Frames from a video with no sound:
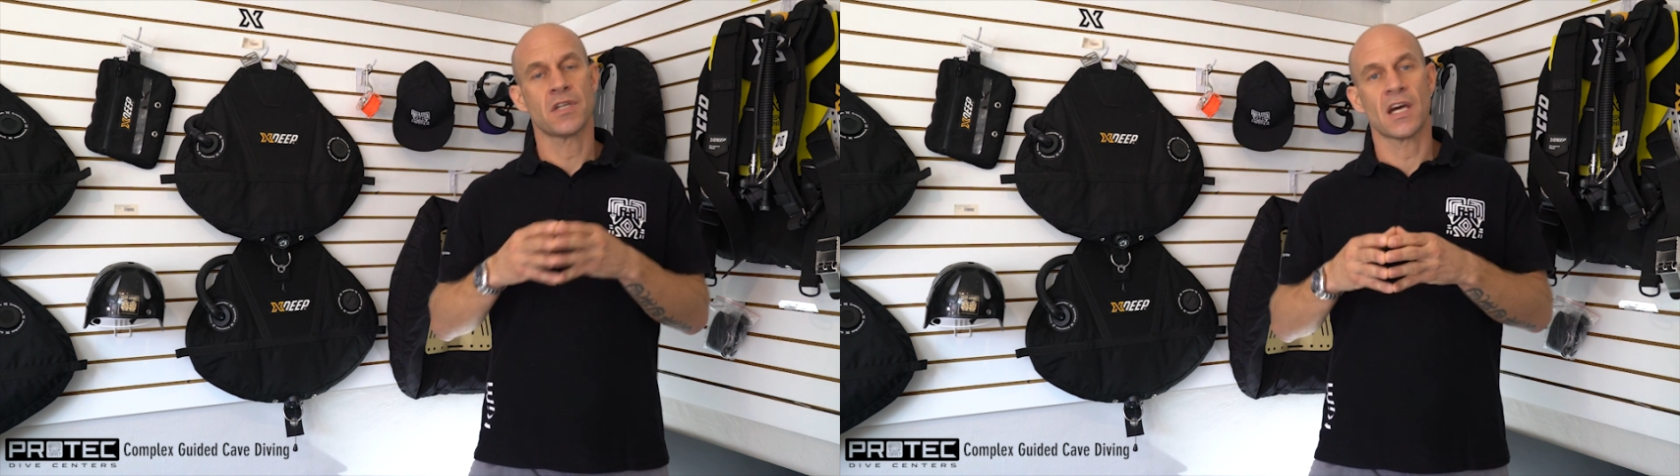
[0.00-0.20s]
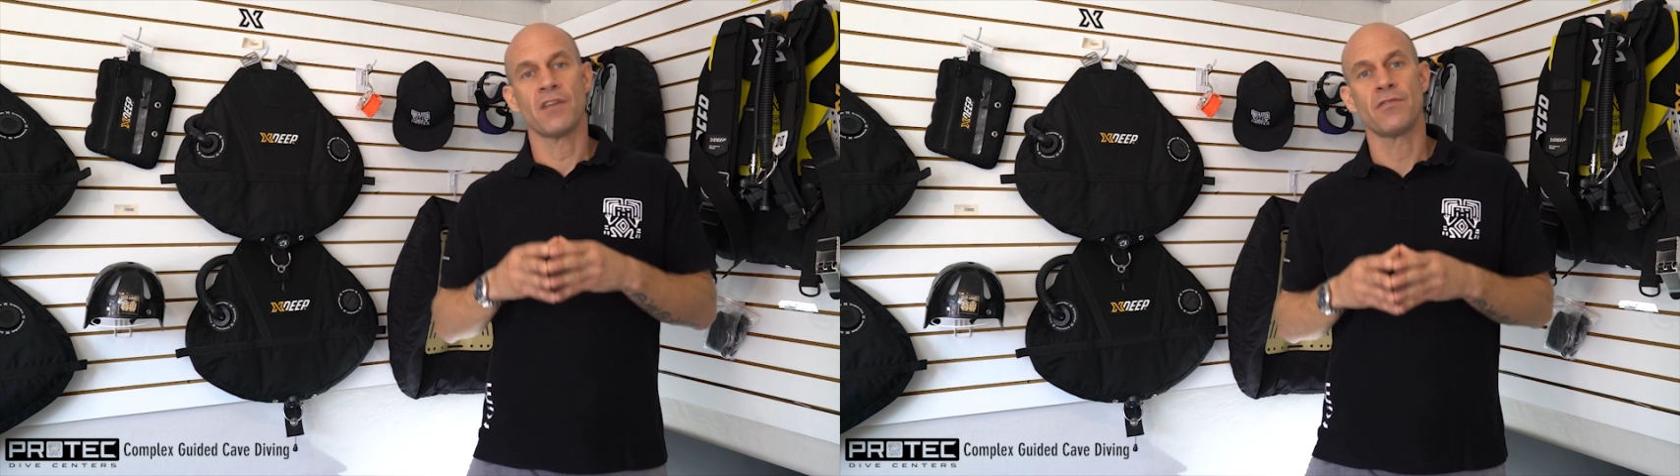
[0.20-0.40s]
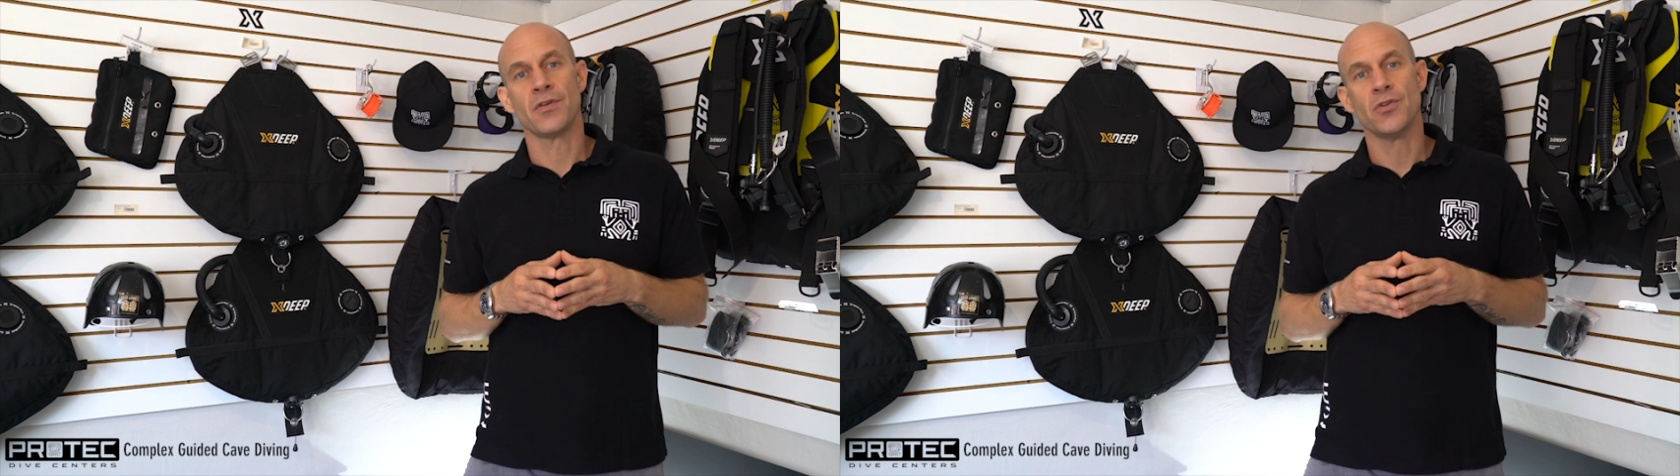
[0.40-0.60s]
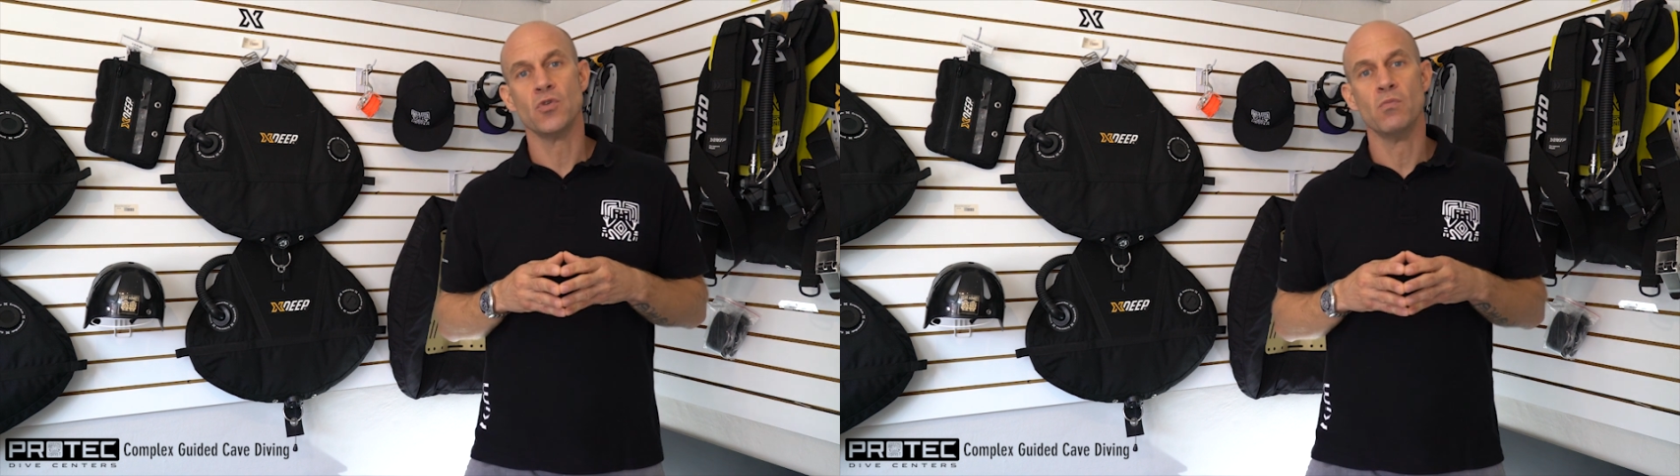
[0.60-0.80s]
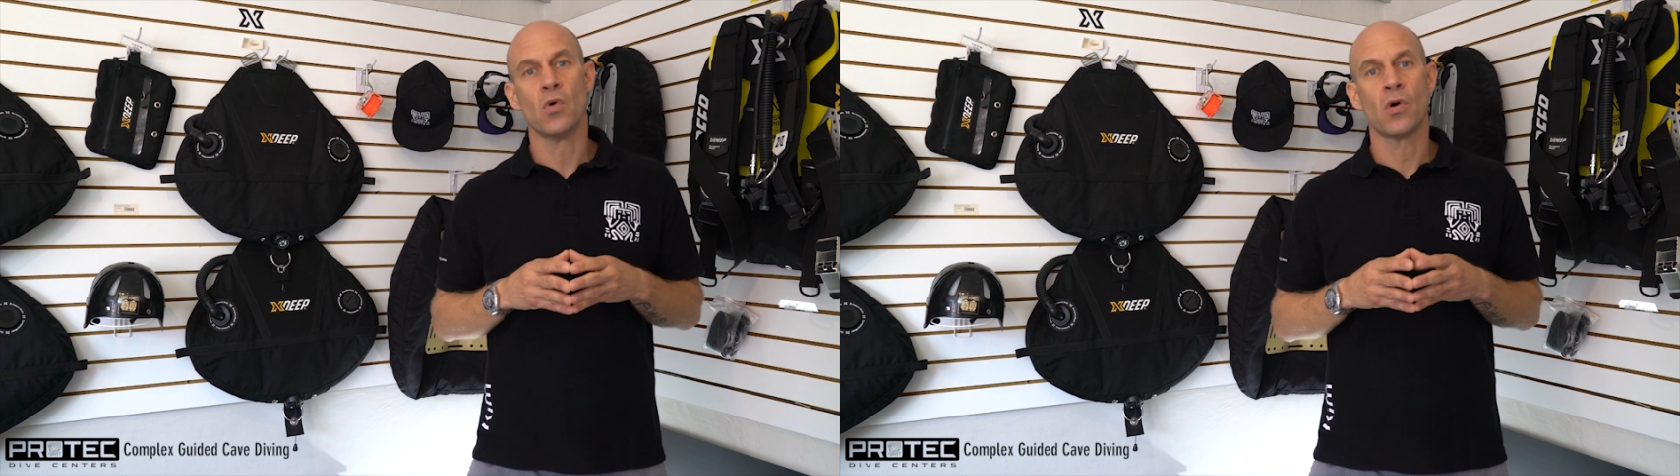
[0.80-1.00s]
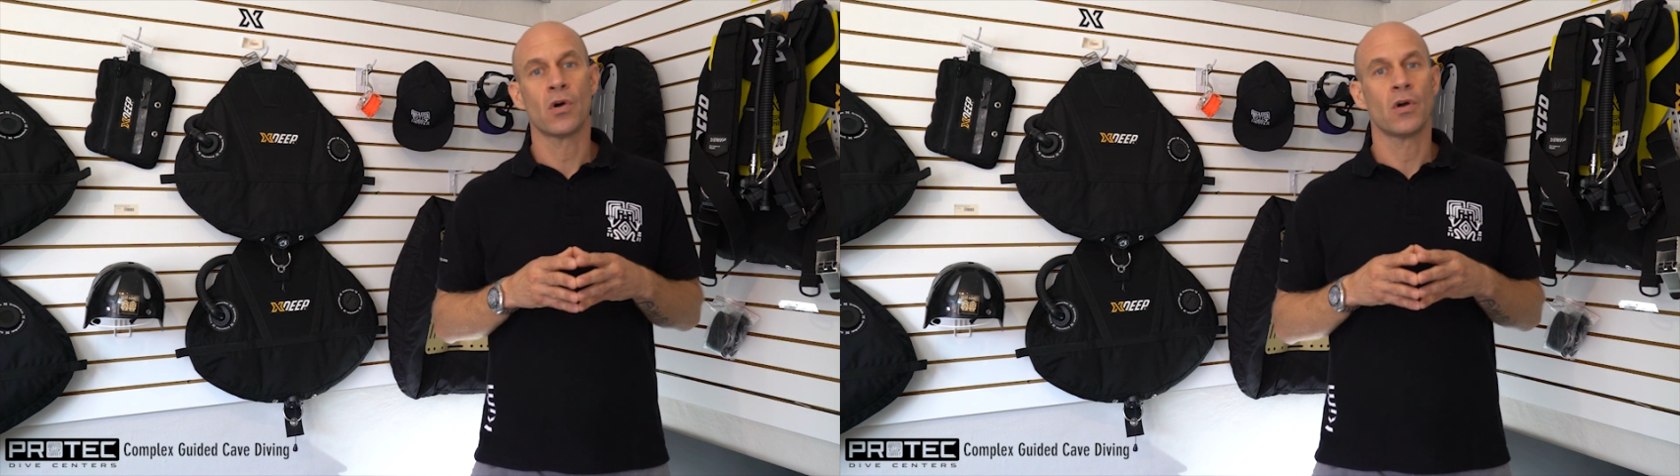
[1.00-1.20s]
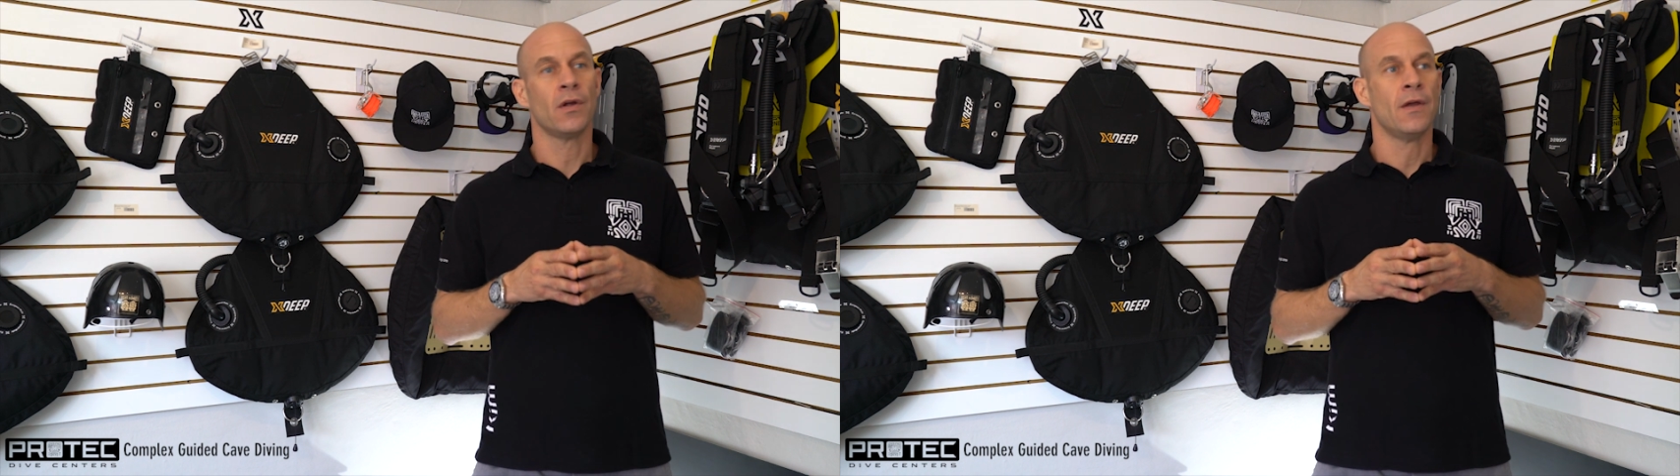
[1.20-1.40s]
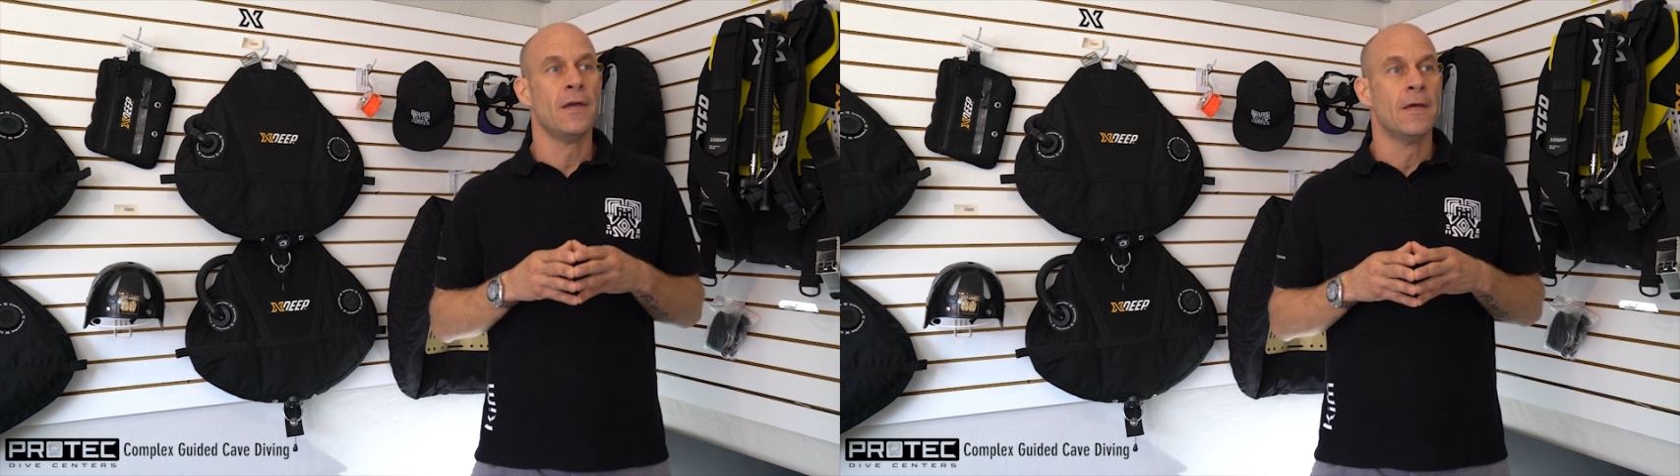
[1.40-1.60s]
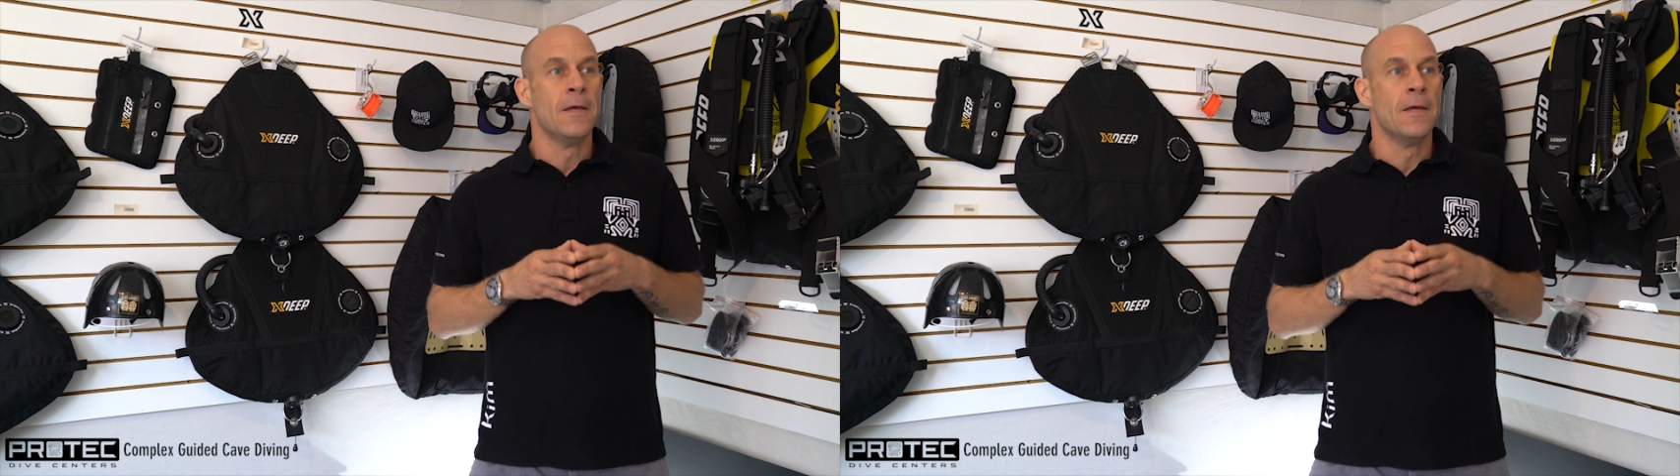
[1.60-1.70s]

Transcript: diver and do more